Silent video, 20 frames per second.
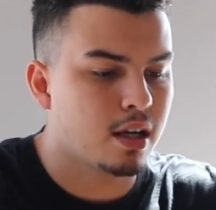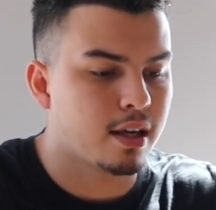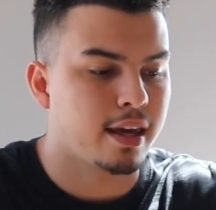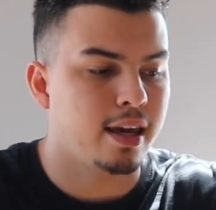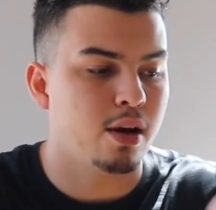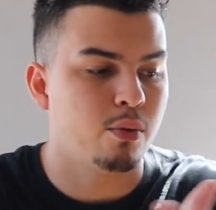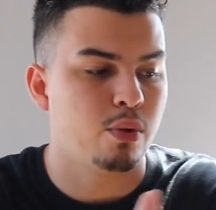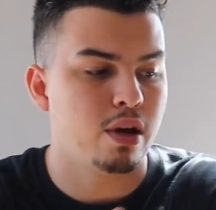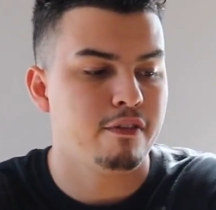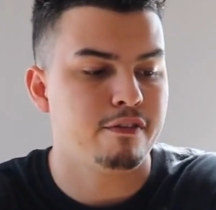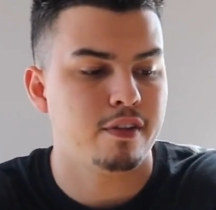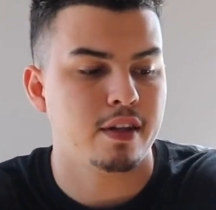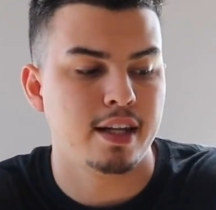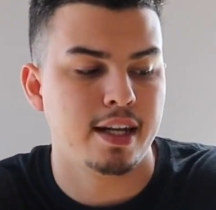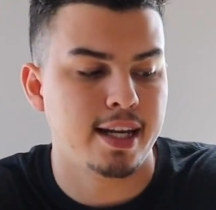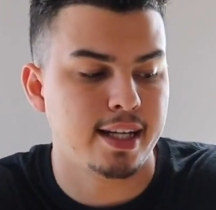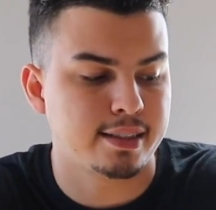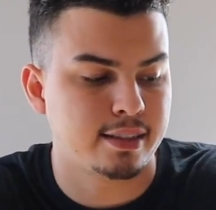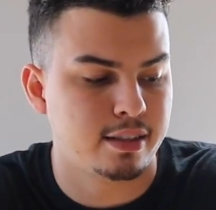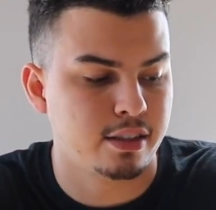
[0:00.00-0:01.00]
Can't wait for the
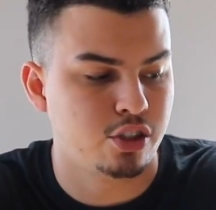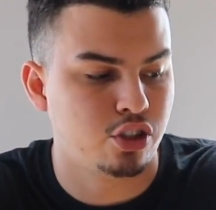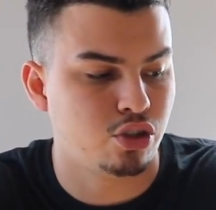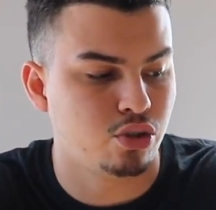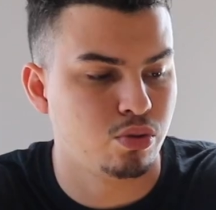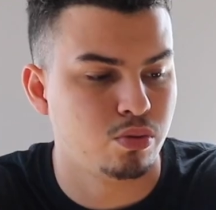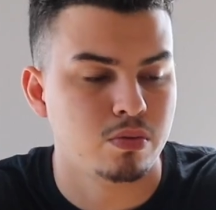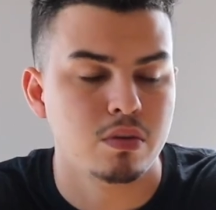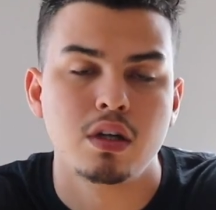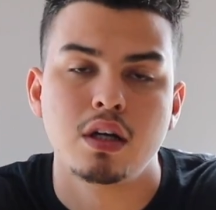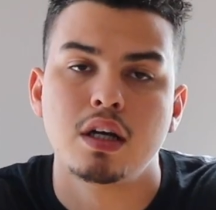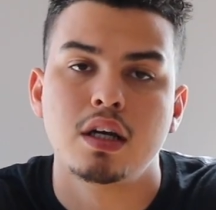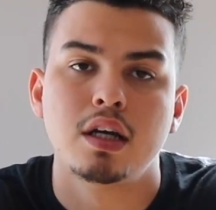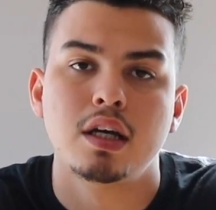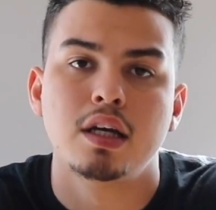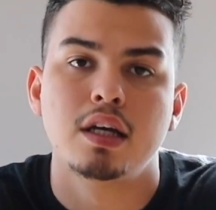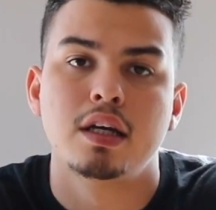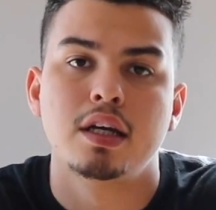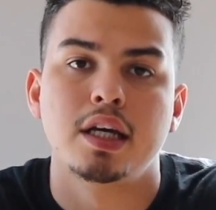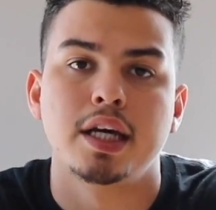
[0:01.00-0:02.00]
next issue.
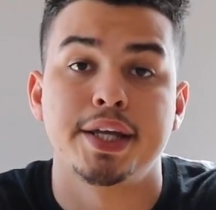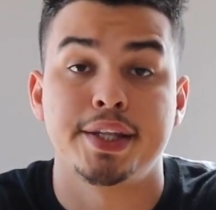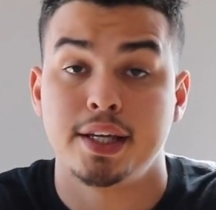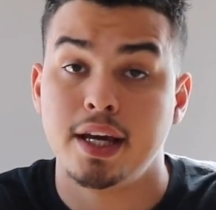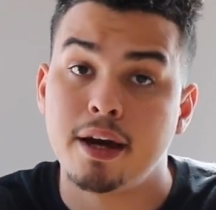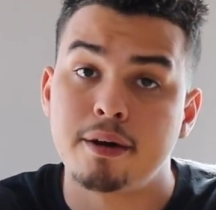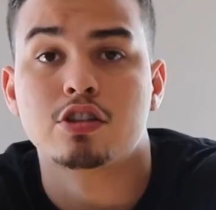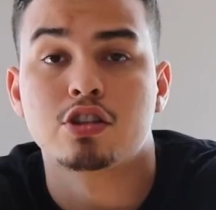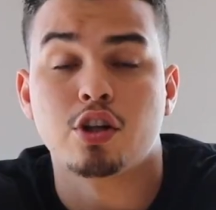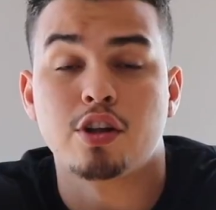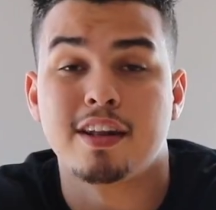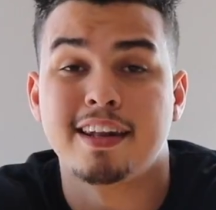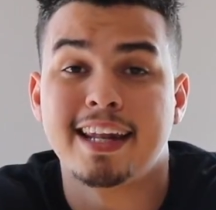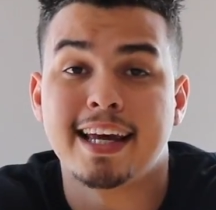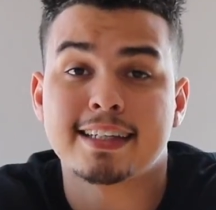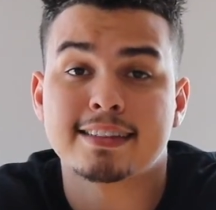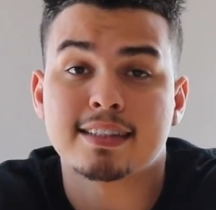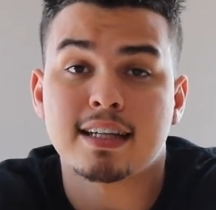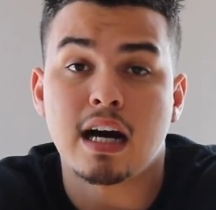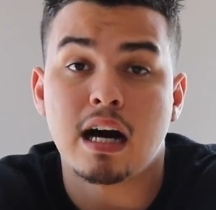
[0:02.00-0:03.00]
And yeah, so the
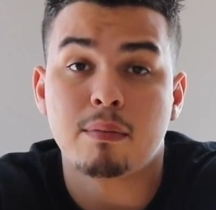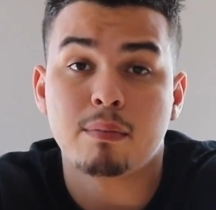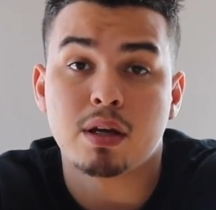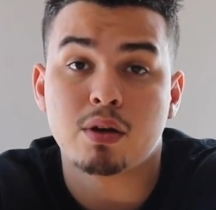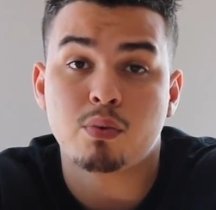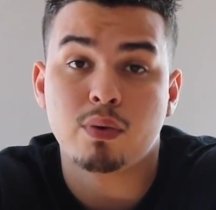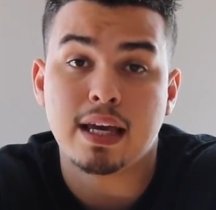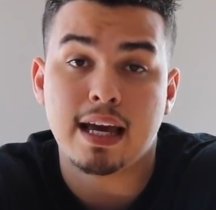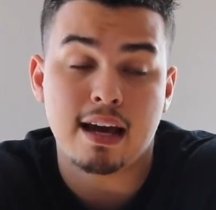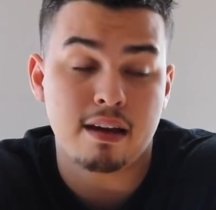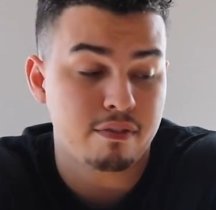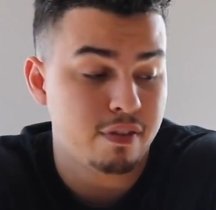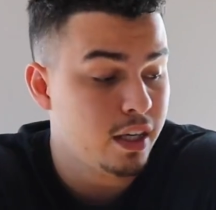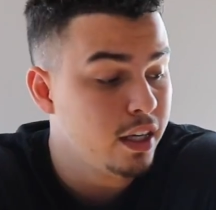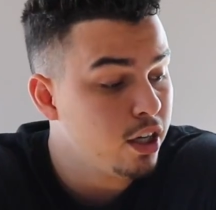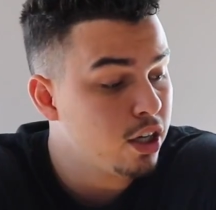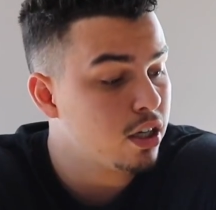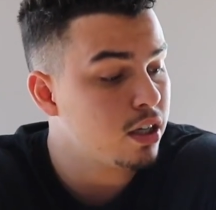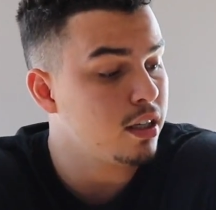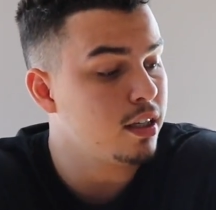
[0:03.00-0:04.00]
next comic we have
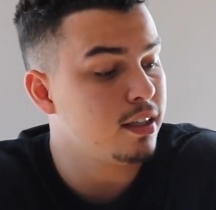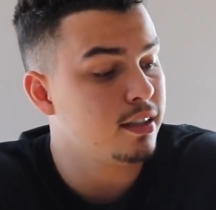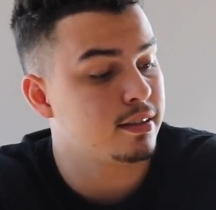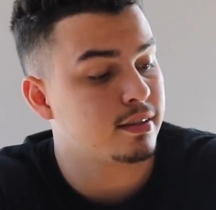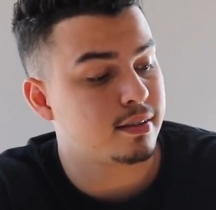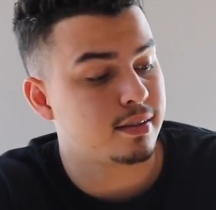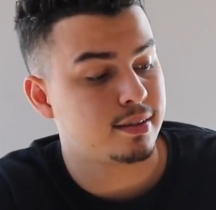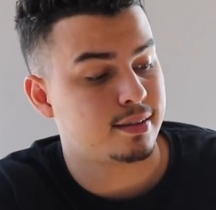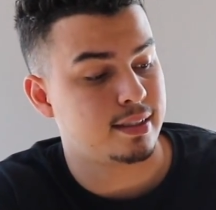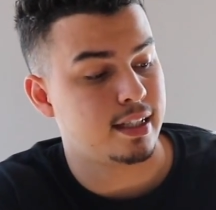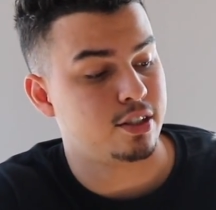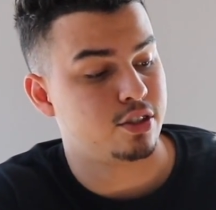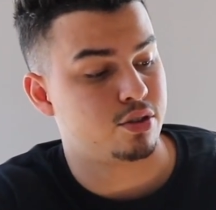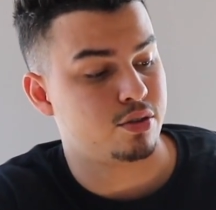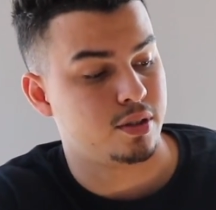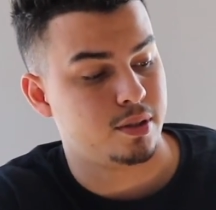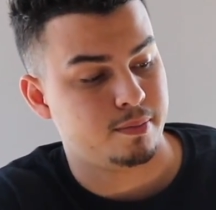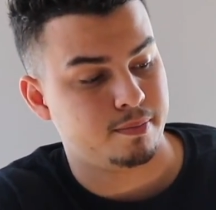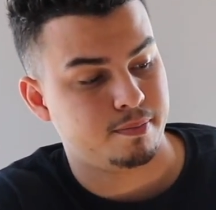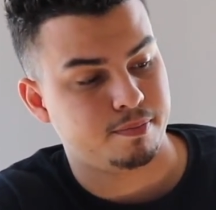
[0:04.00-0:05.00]
here is the
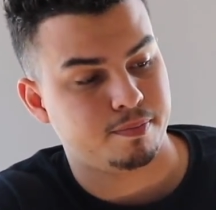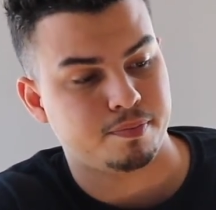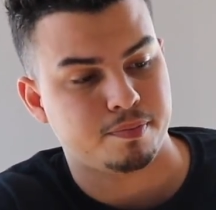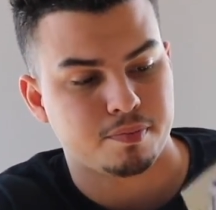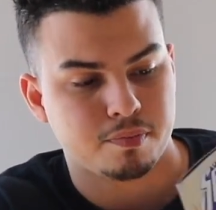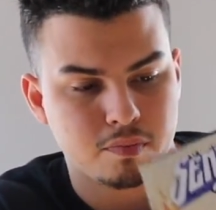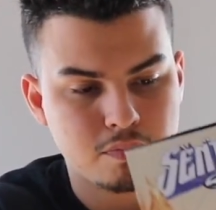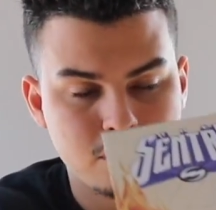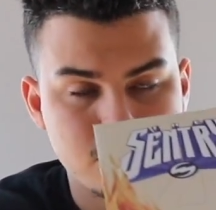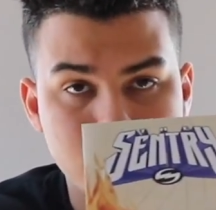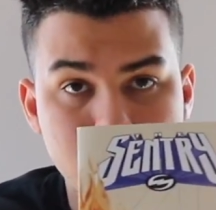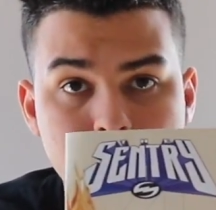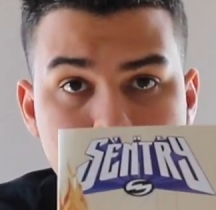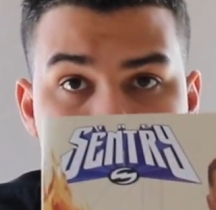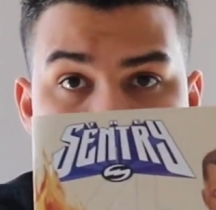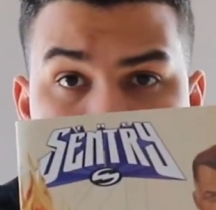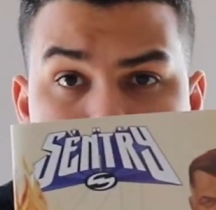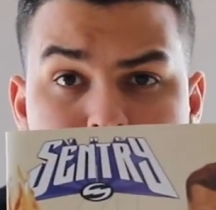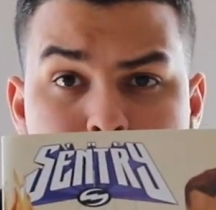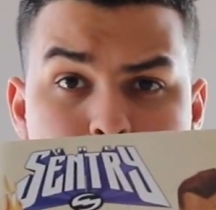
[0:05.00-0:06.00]
Sentry.
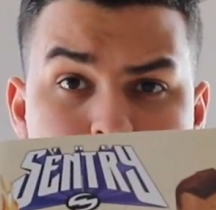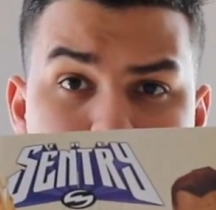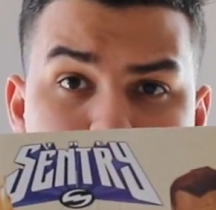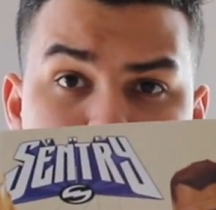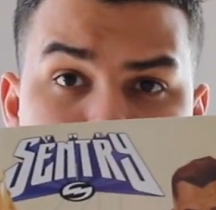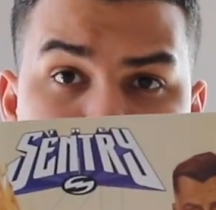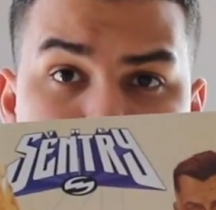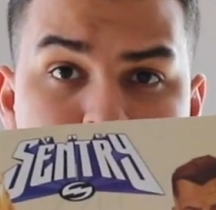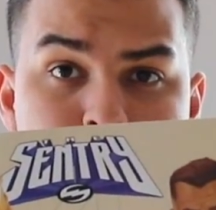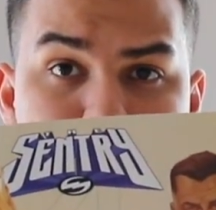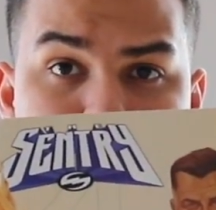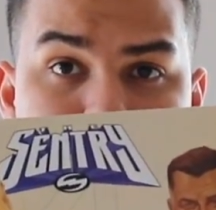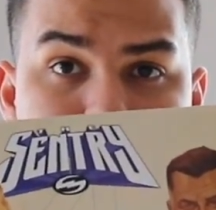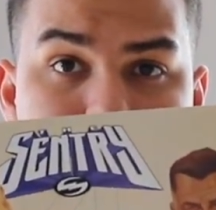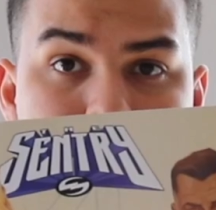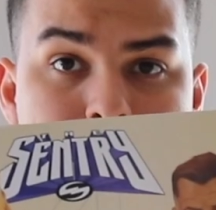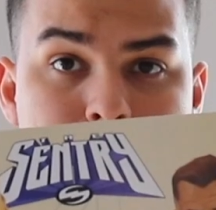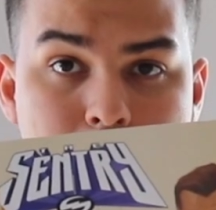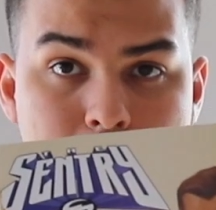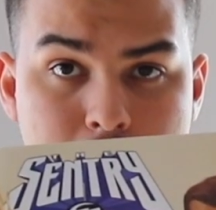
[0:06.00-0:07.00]
Number
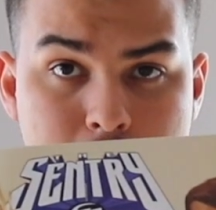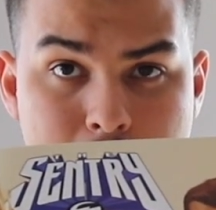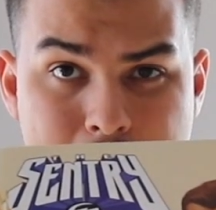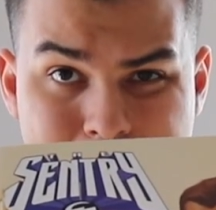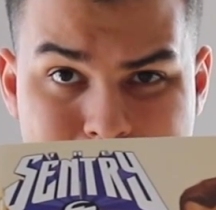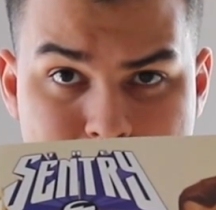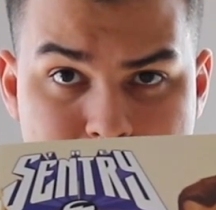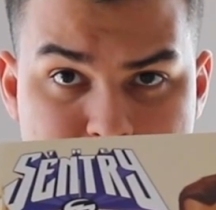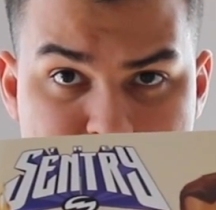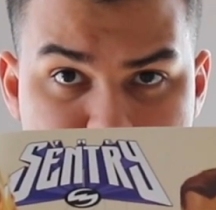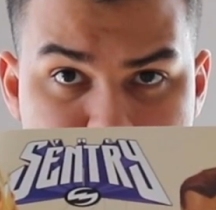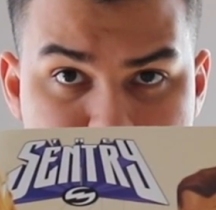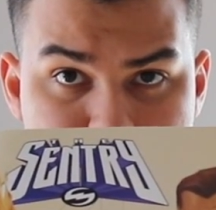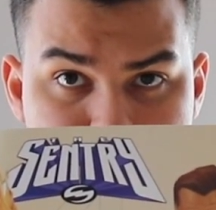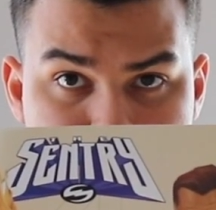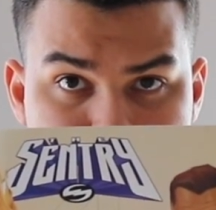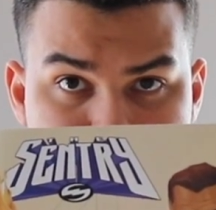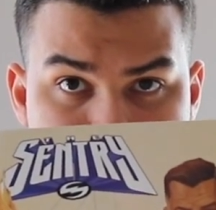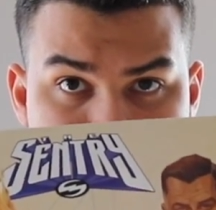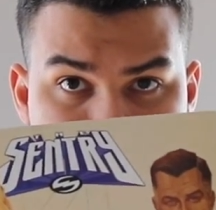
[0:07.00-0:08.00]
3. I got the
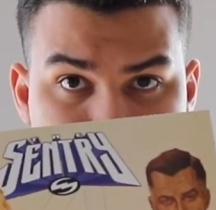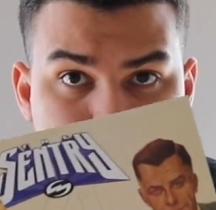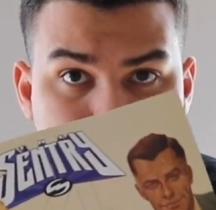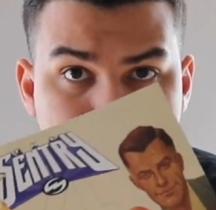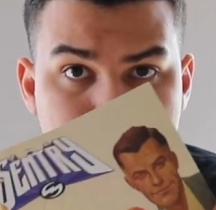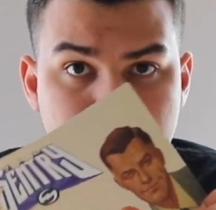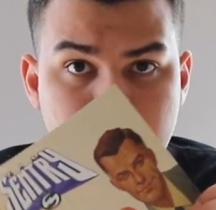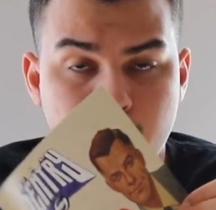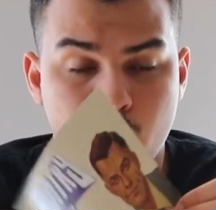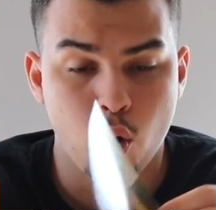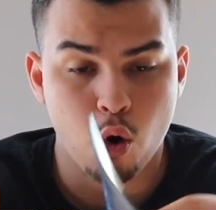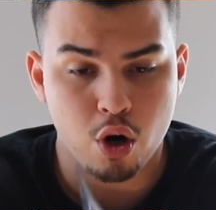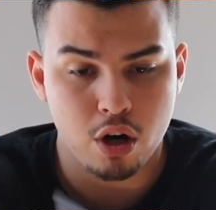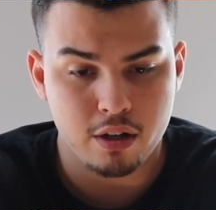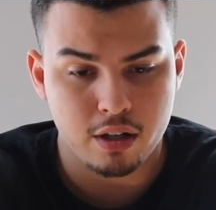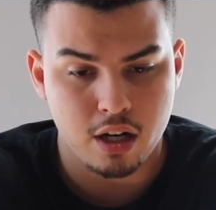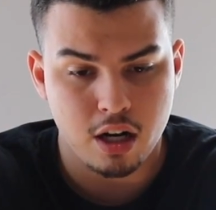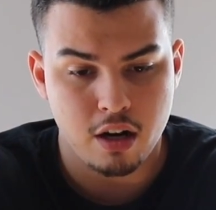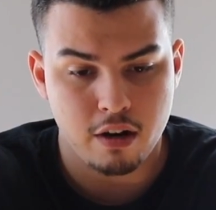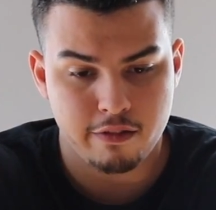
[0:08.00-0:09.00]
Fantastic
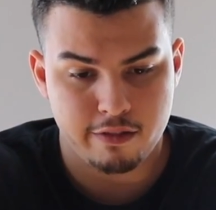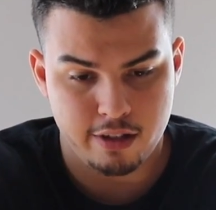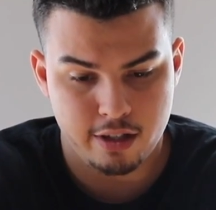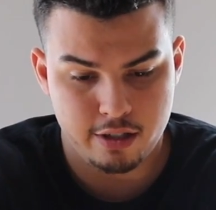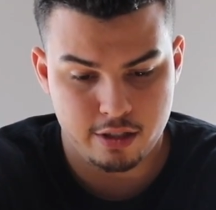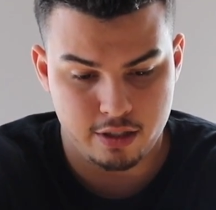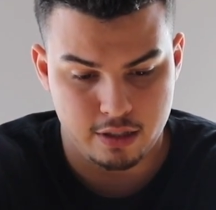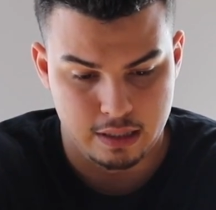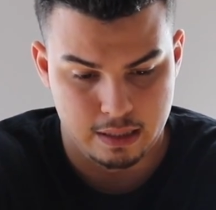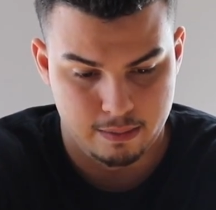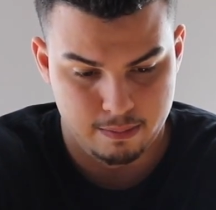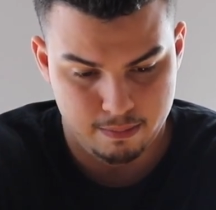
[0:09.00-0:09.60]
Four covered.